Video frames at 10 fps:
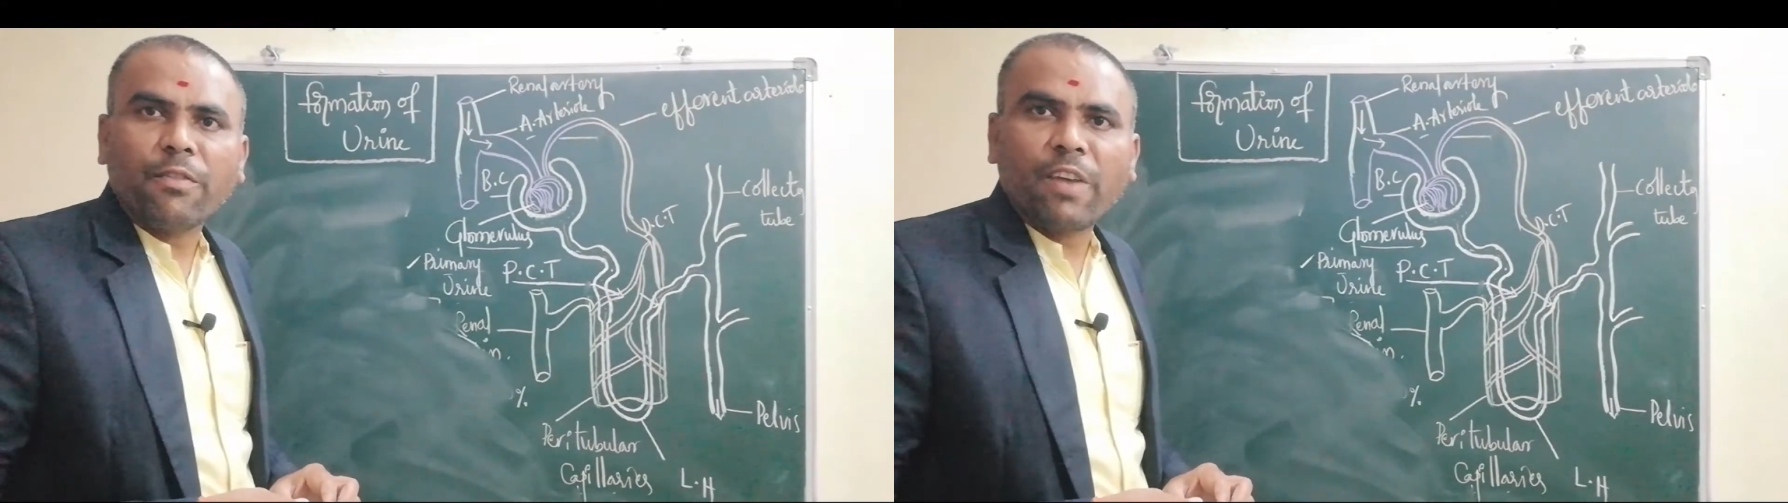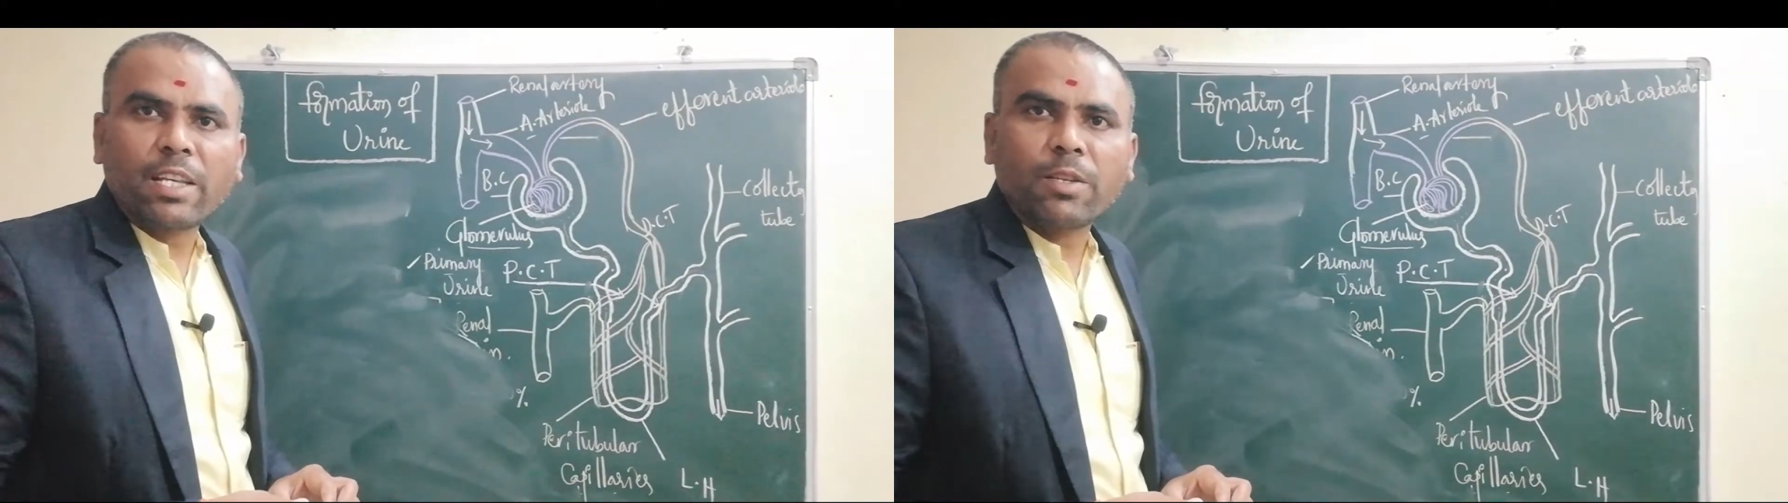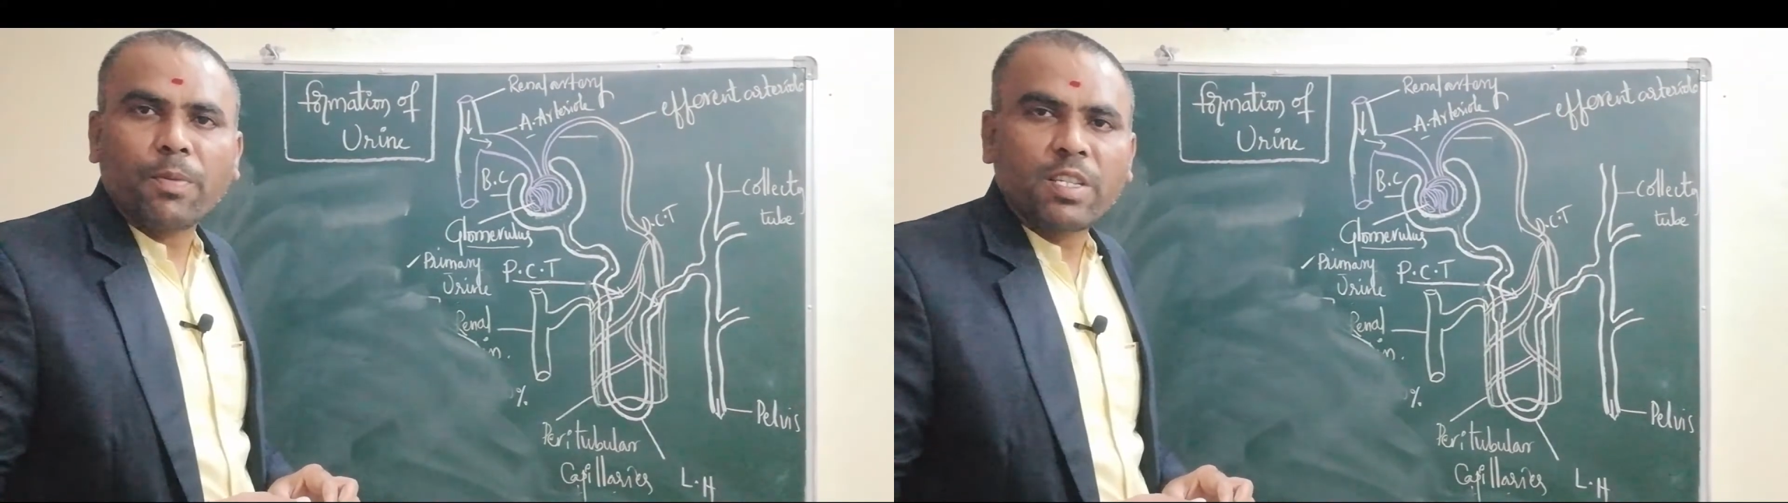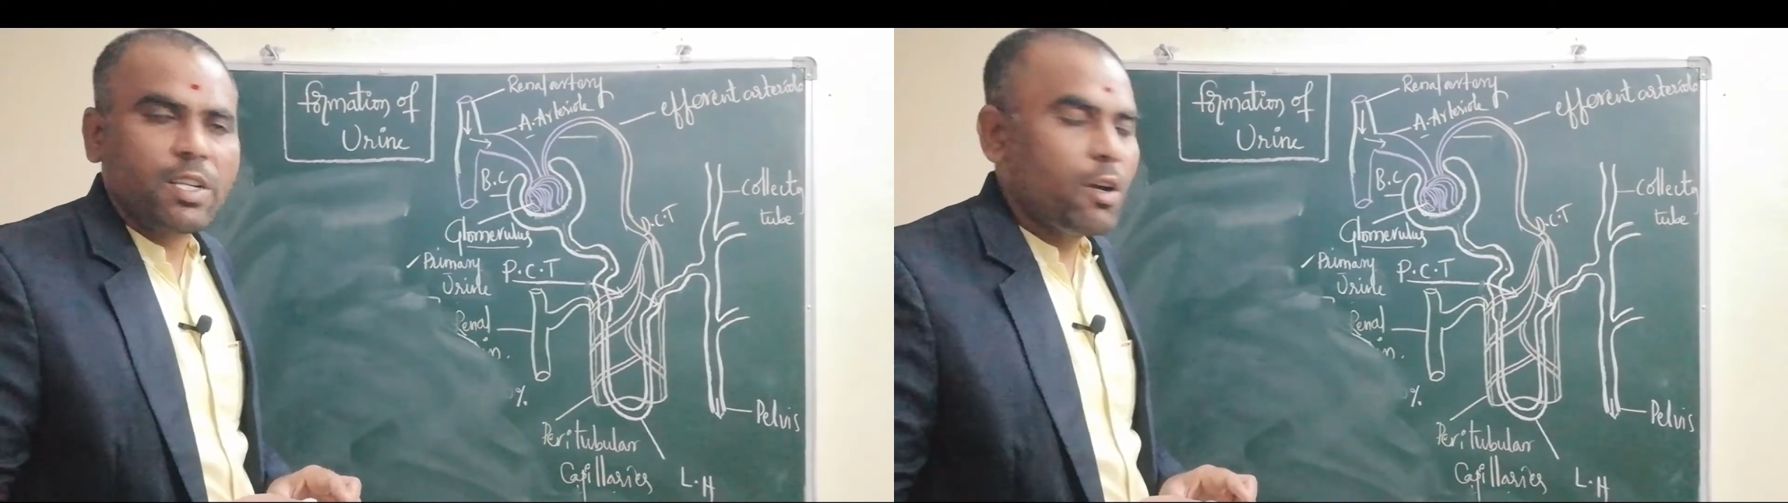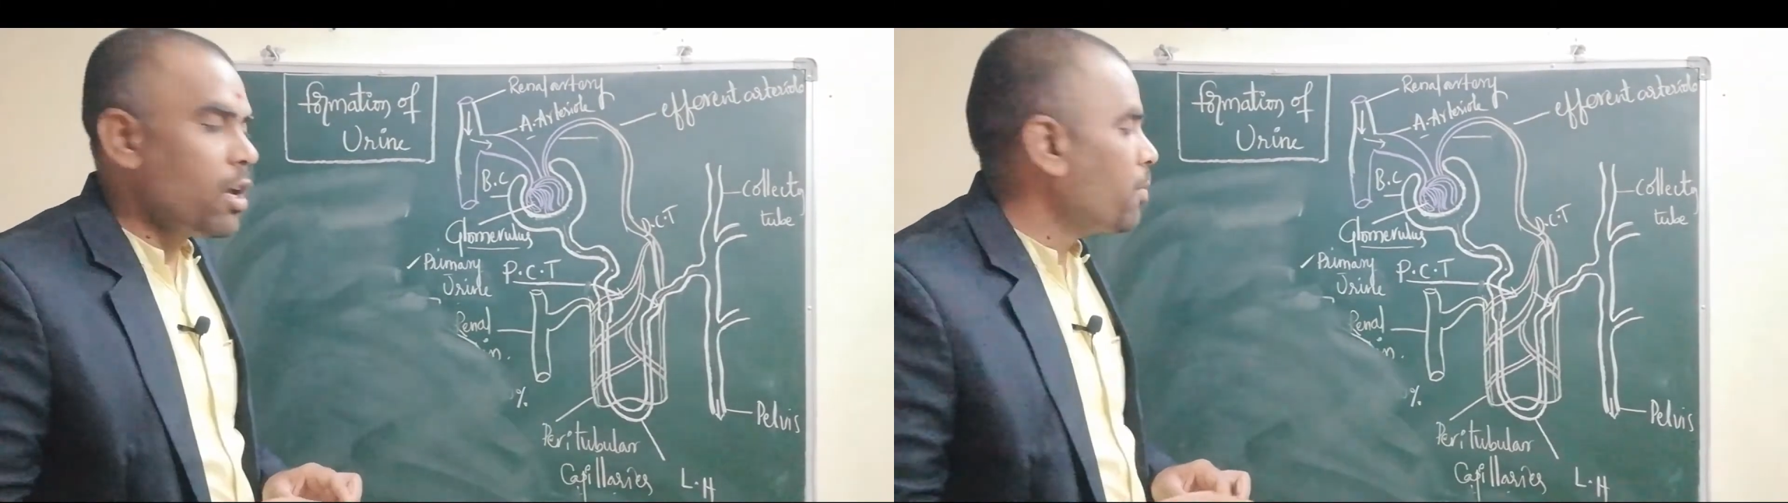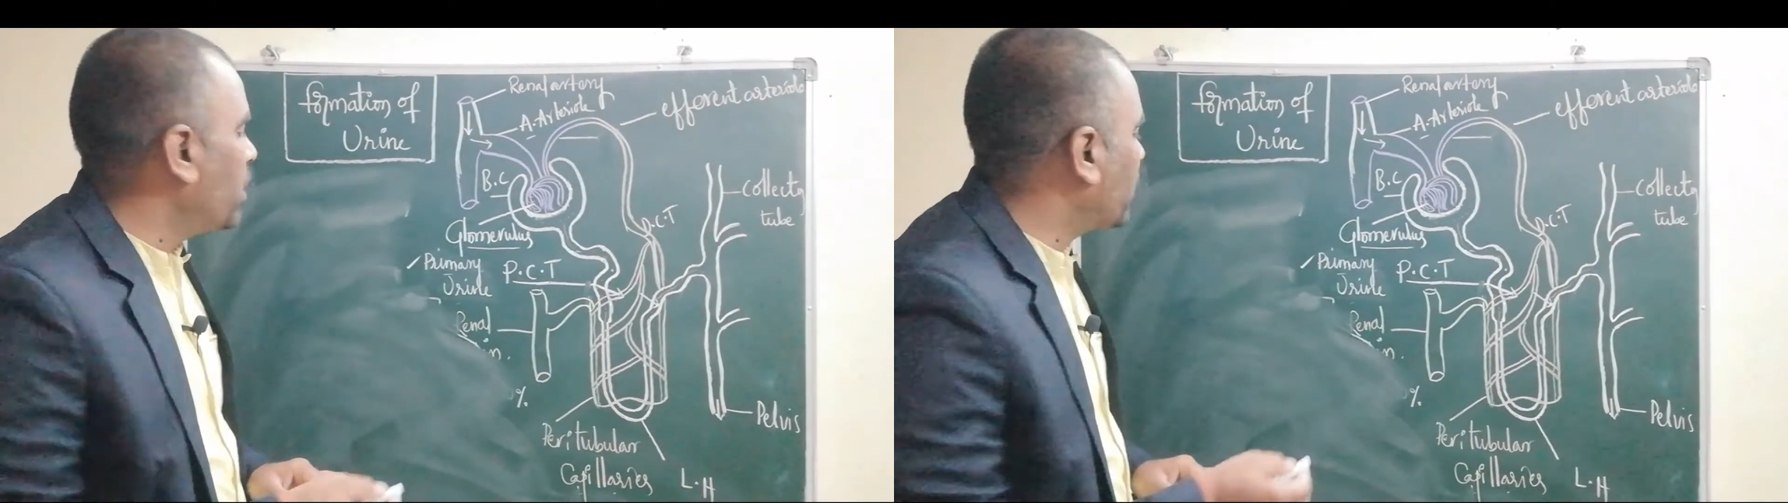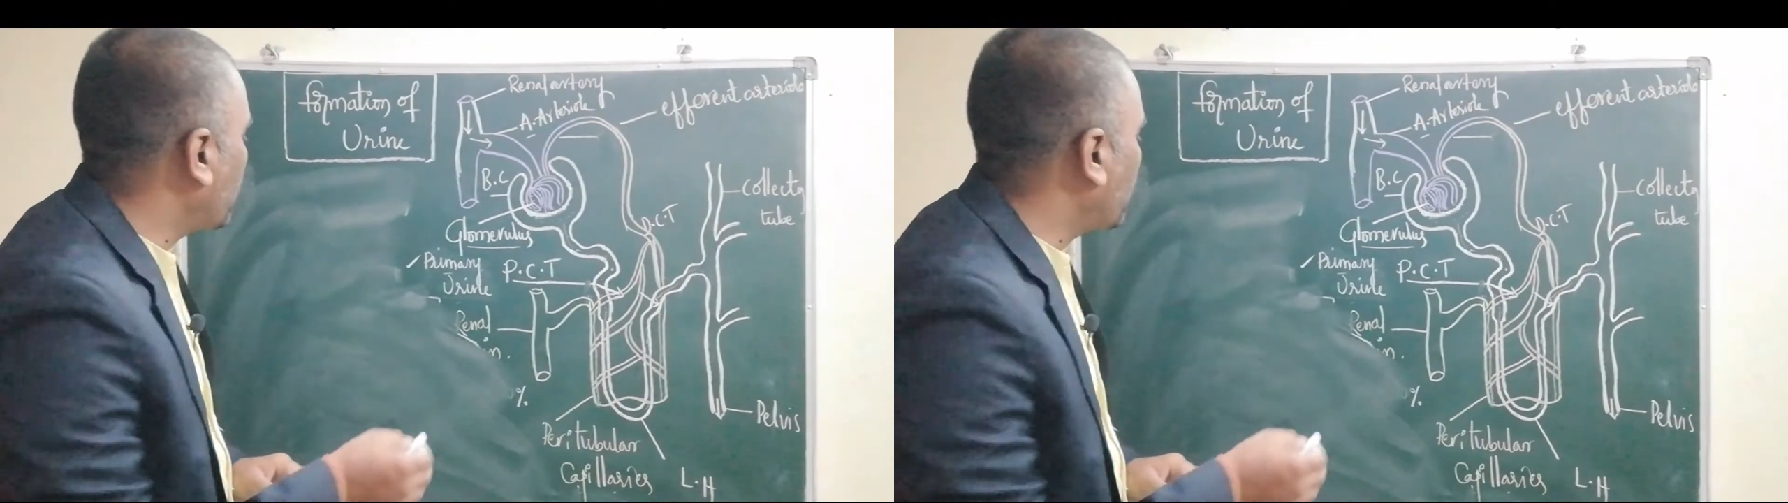of vasopressin hormone, it